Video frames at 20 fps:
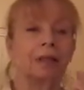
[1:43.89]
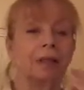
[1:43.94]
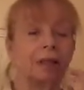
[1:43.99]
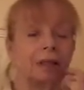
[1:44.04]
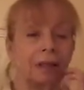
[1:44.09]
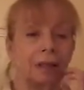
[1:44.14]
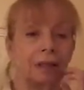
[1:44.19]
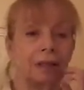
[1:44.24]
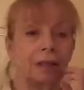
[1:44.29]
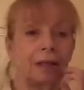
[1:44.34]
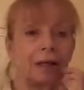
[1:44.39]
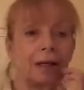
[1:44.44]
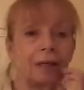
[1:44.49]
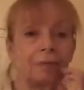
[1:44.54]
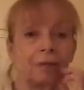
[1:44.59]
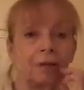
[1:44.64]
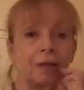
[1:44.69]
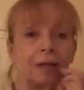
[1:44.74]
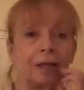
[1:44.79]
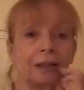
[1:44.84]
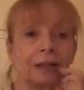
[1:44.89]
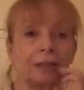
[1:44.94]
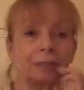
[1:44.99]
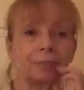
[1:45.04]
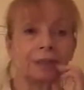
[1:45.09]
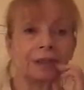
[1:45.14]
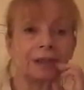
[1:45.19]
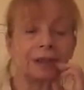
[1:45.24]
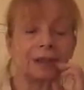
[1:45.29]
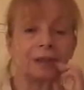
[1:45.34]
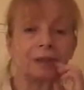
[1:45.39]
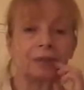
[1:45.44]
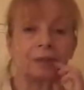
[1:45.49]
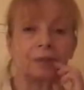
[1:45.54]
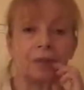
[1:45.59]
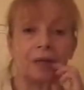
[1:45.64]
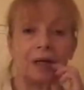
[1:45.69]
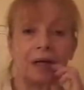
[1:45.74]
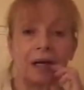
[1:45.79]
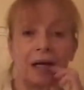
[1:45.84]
have a ride up to